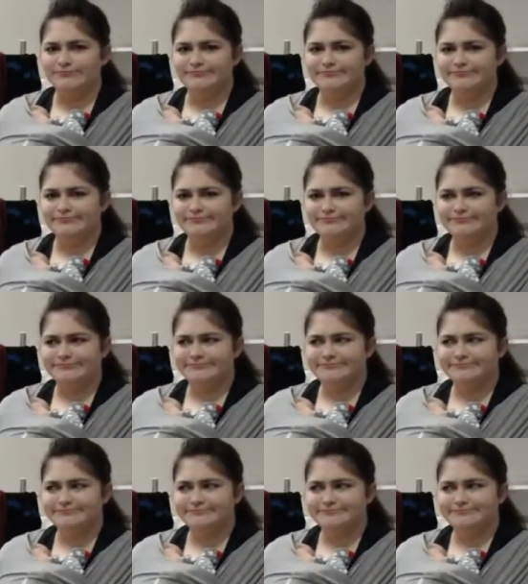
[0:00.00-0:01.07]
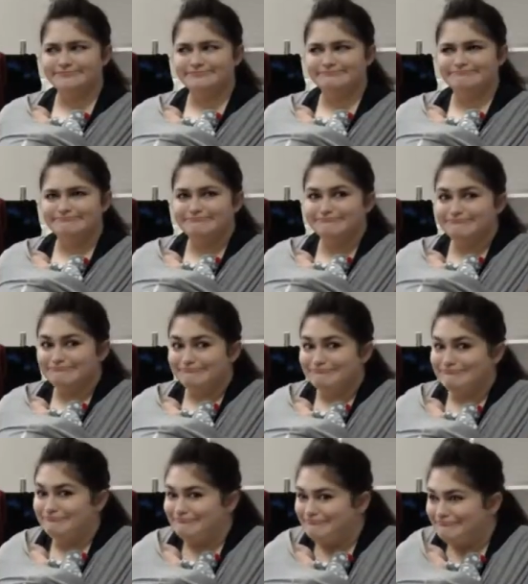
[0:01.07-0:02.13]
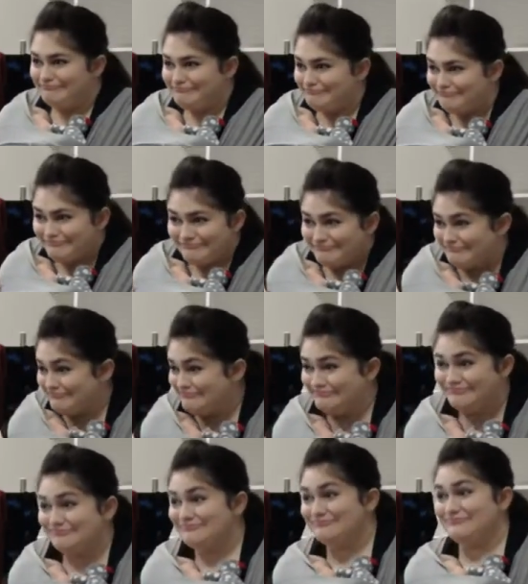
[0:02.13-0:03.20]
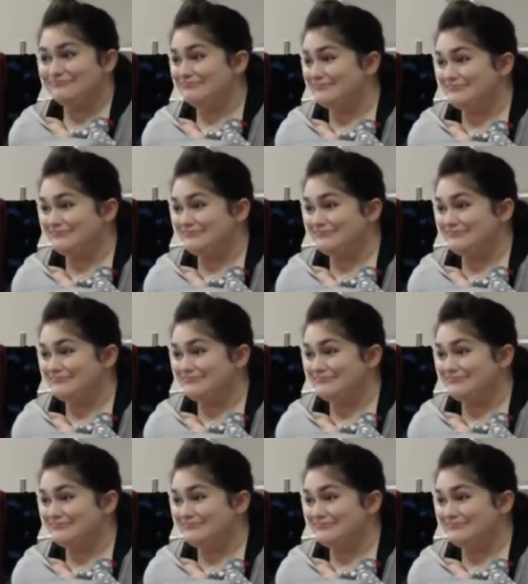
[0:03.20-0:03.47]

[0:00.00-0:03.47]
Nothing is said.